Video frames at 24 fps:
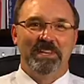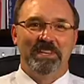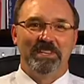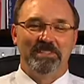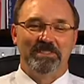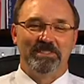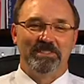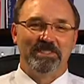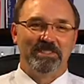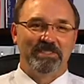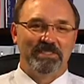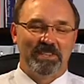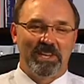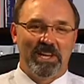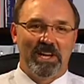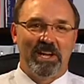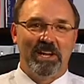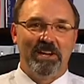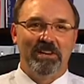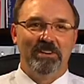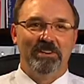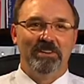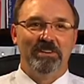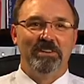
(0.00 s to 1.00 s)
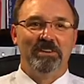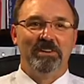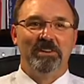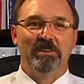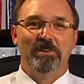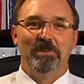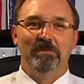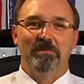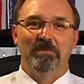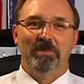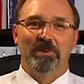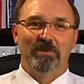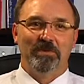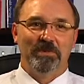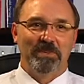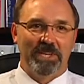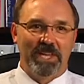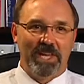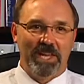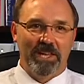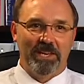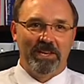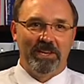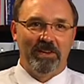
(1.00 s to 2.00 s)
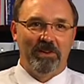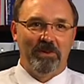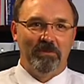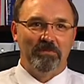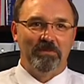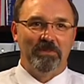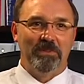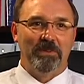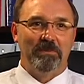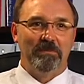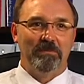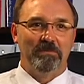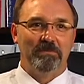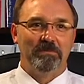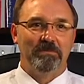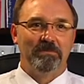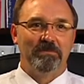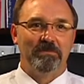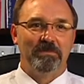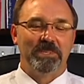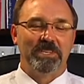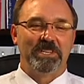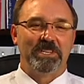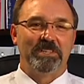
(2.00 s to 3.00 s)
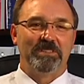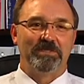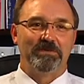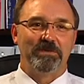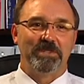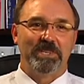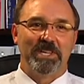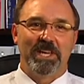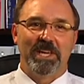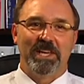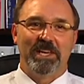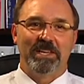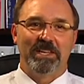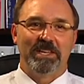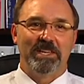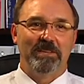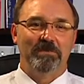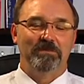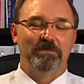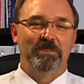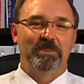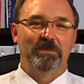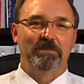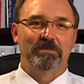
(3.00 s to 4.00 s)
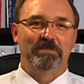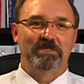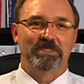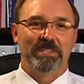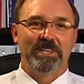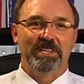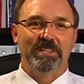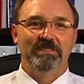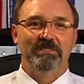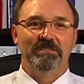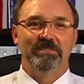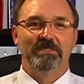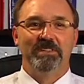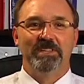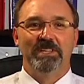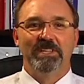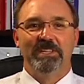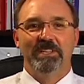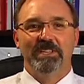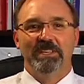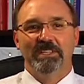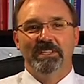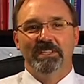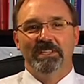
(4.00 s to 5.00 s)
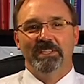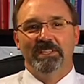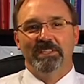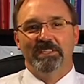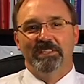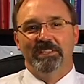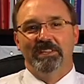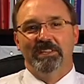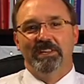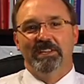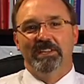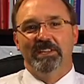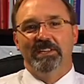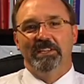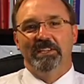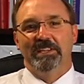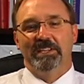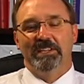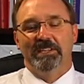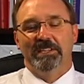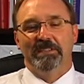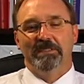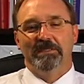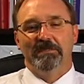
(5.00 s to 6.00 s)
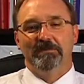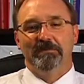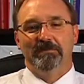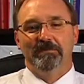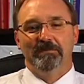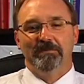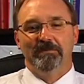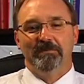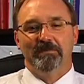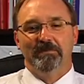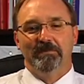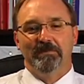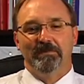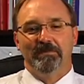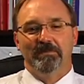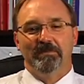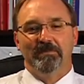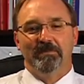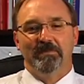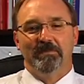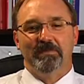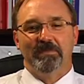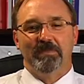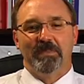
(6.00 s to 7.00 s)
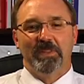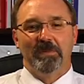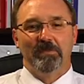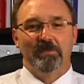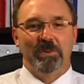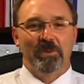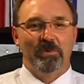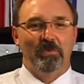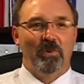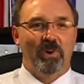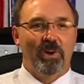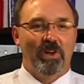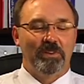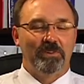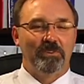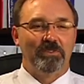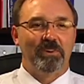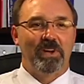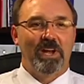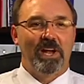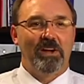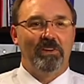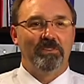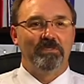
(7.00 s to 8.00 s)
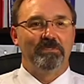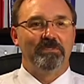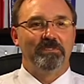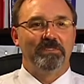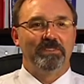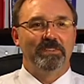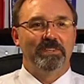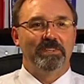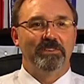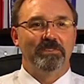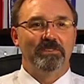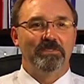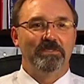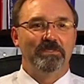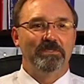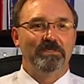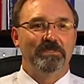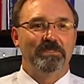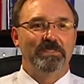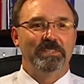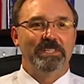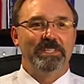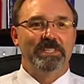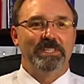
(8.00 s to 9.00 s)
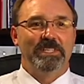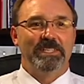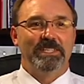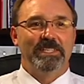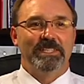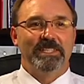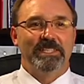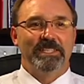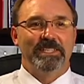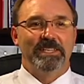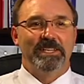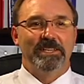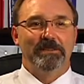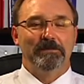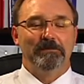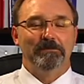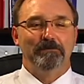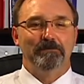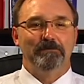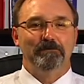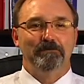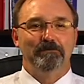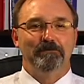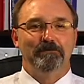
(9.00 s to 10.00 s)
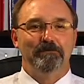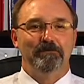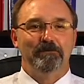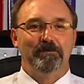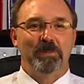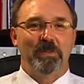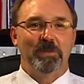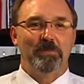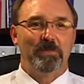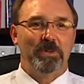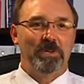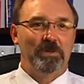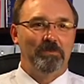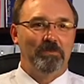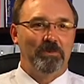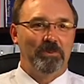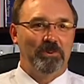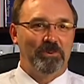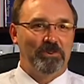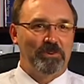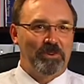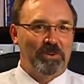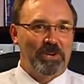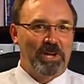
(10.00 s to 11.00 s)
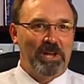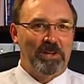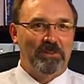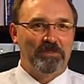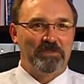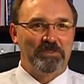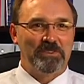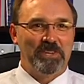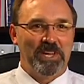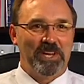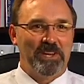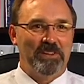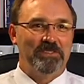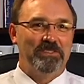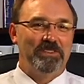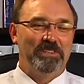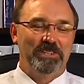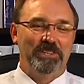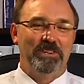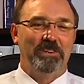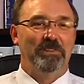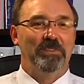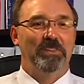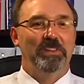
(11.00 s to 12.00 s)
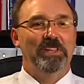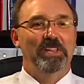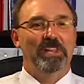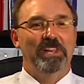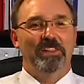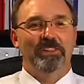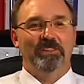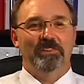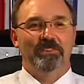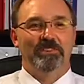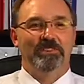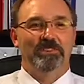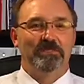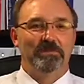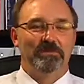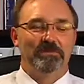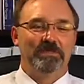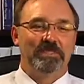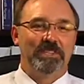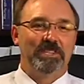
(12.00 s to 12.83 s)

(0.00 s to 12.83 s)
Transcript: and the desire, but we can't help them because we can't keep them safe. They, uh, they may wander out or um, they may burn their house down. You know, there's some